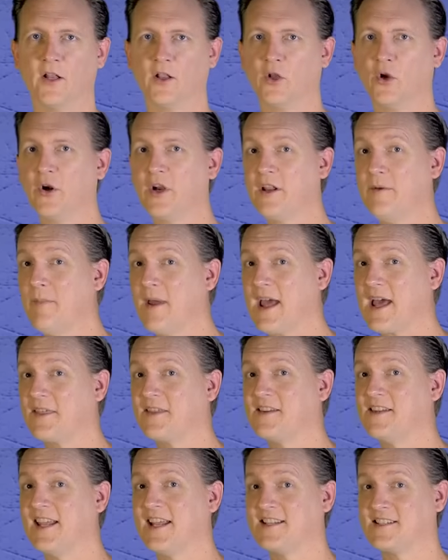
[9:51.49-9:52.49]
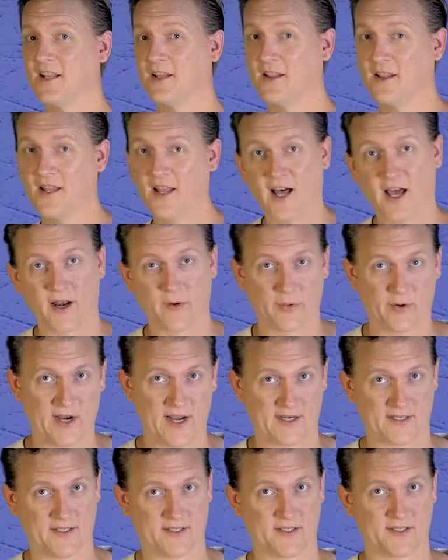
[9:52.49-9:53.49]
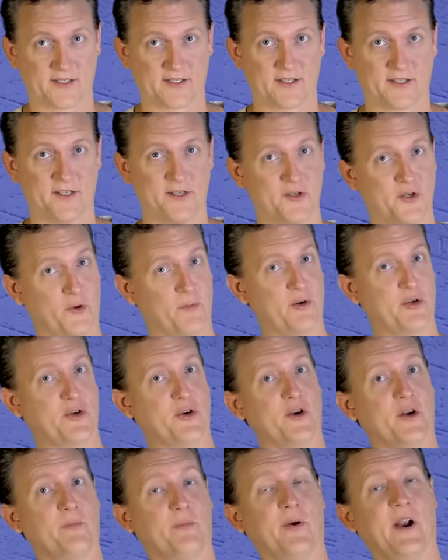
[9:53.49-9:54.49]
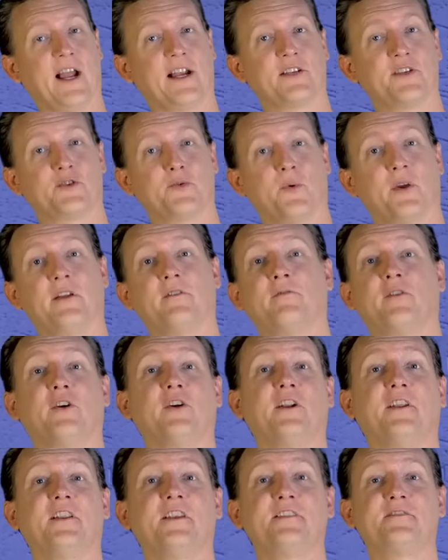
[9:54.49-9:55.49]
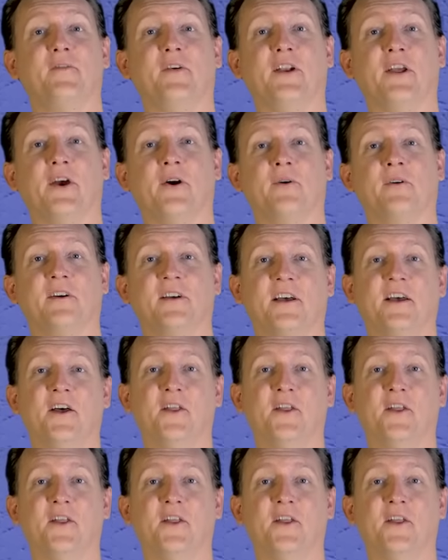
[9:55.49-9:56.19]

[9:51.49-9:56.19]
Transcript: Learning math takes a lot of practice, so be sure to practice what you've learned in this video.